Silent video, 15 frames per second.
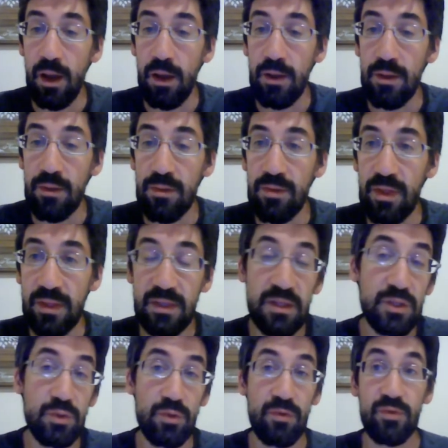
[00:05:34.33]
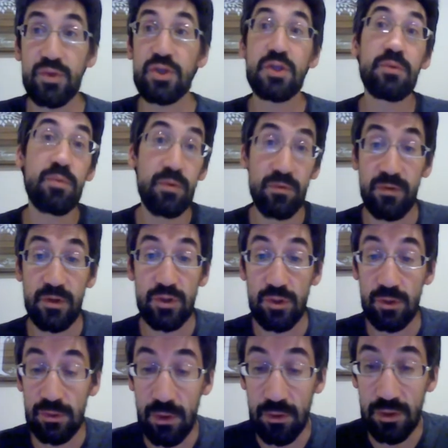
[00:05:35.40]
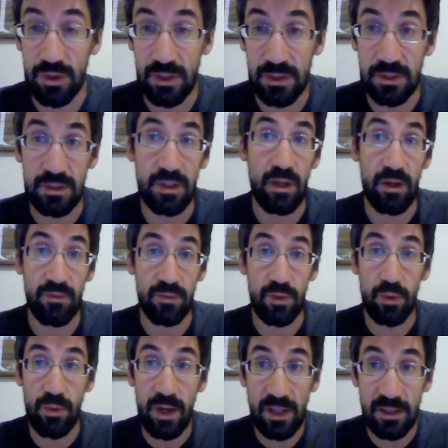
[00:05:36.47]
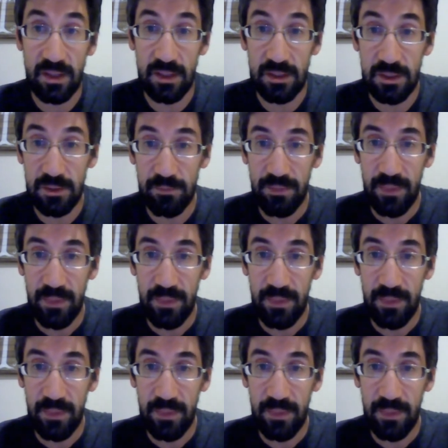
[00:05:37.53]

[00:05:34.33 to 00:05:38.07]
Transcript: than these sort of superficial notions of correctness.